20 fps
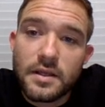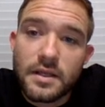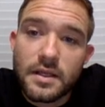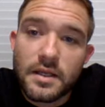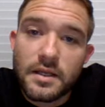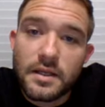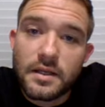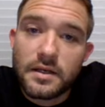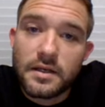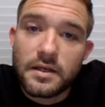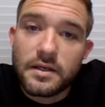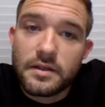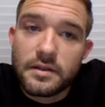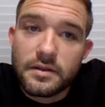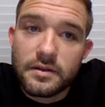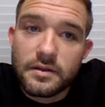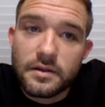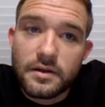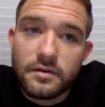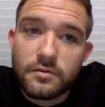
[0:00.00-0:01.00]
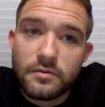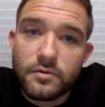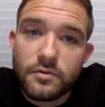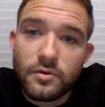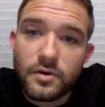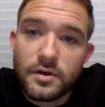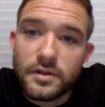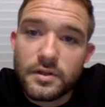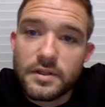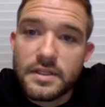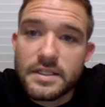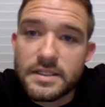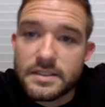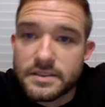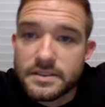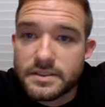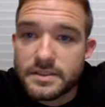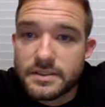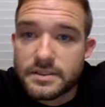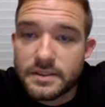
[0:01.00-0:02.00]
And therefore,
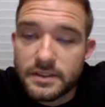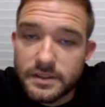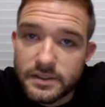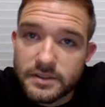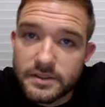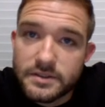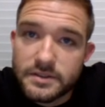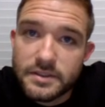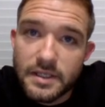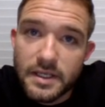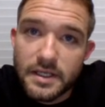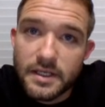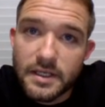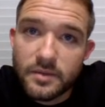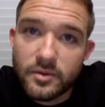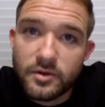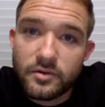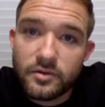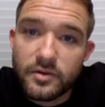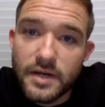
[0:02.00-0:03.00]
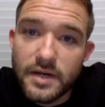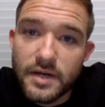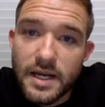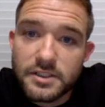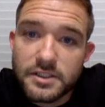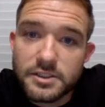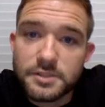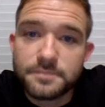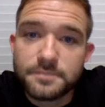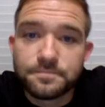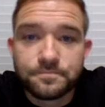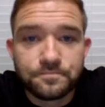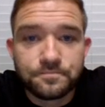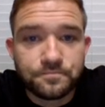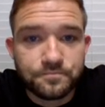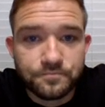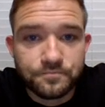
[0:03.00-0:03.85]
this is a chemical reaction.